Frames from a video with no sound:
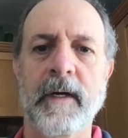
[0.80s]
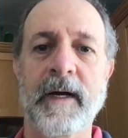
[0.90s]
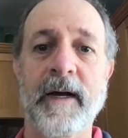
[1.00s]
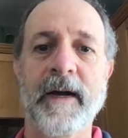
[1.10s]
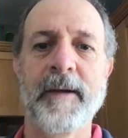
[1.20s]

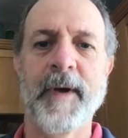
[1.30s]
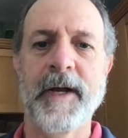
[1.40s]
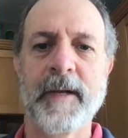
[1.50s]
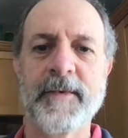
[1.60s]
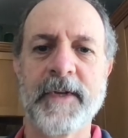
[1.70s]
Hi, my
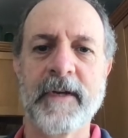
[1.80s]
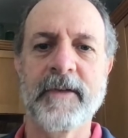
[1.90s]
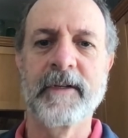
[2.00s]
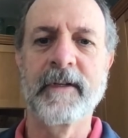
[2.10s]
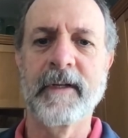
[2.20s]
name's
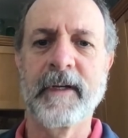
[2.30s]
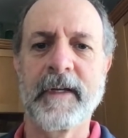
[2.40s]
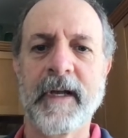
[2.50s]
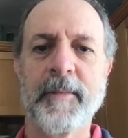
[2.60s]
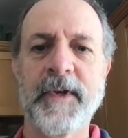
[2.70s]
David,
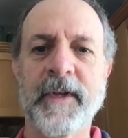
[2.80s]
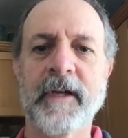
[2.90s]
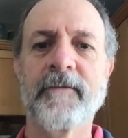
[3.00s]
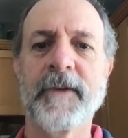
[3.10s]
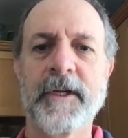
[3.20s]
and I've been
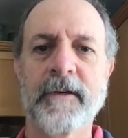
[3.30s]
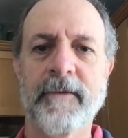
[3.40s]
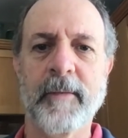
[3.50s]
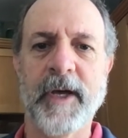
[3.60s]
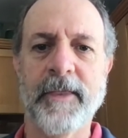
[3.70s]
taking Vinia
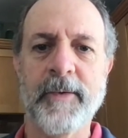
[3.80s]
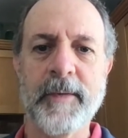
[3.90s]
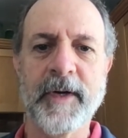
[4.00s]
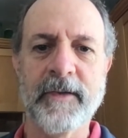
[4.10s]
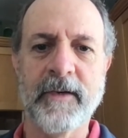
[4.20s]
for about three
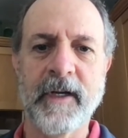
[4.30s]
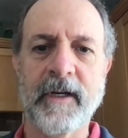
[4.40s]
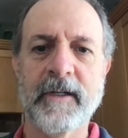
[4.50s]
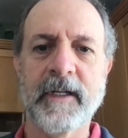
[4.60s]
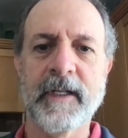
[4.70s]
months
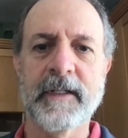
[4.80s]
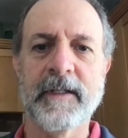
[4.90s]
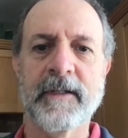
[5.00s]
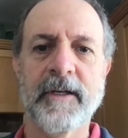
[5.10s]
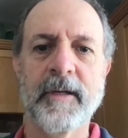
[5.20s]
now, and I'd like
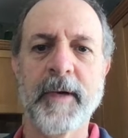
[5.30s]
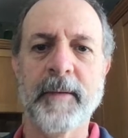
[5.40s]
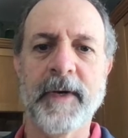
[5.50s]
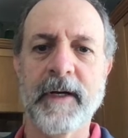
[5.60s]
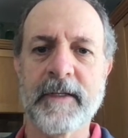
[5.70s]
to tell you
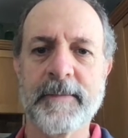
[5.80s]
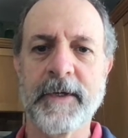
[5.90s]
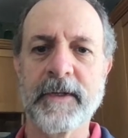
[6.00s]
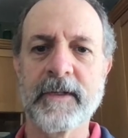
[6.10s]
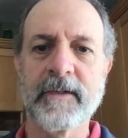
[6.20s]
about my
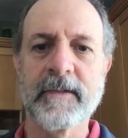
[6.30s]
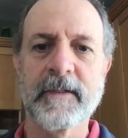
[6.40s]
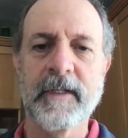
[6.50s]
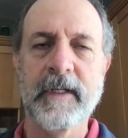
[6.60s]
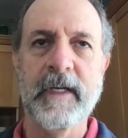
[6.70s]
experience.
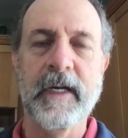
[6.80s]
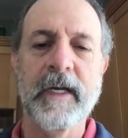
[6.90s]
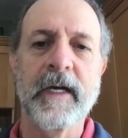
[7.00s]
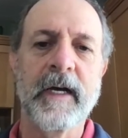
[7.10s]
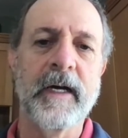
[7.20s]

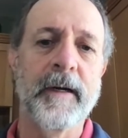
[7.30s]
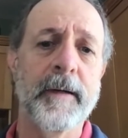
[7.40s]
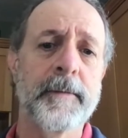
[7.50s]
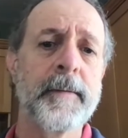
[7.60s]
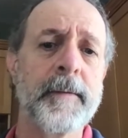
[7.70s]

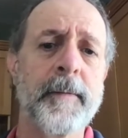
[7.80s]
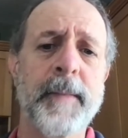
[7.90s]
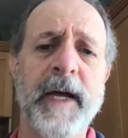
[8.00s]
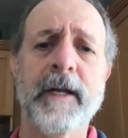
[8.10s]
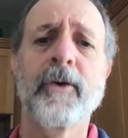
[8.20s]
Uh,
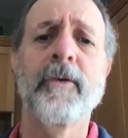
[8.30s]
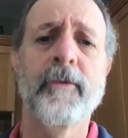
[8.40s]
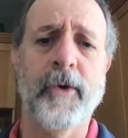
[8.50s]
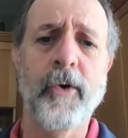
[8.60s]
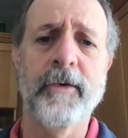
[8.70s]
about
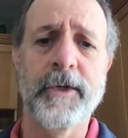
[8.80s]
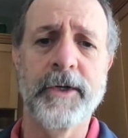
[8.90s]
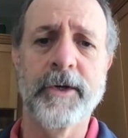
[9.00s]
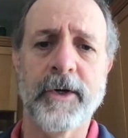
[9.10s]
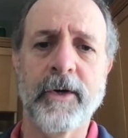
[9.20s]
over over a
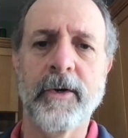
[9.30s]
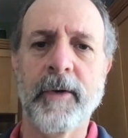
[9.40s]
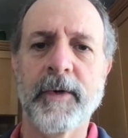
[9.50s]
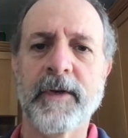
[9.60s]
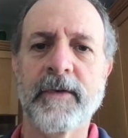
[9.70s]
year ago, I
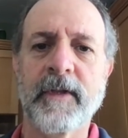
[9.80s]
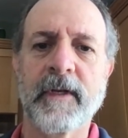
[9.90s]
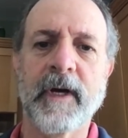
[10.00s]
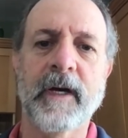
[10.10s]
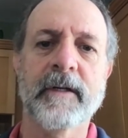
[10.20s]
went to see the
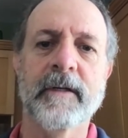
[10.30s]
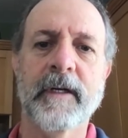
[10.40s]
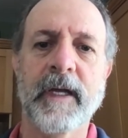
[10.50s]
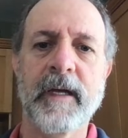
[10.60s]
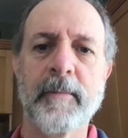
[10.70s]
doctor.
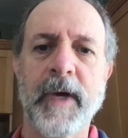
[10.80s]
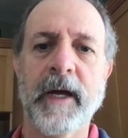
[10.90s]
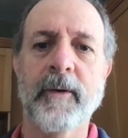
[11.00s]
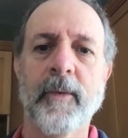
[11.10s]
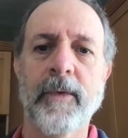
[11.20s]
I came
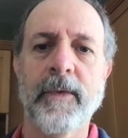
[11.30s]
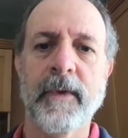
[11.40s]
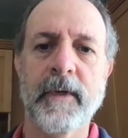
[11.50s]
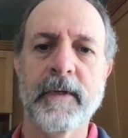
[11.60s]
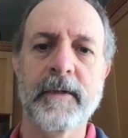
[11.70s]
back with
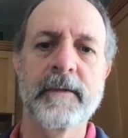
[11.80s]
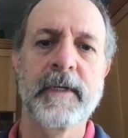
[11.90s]
uh,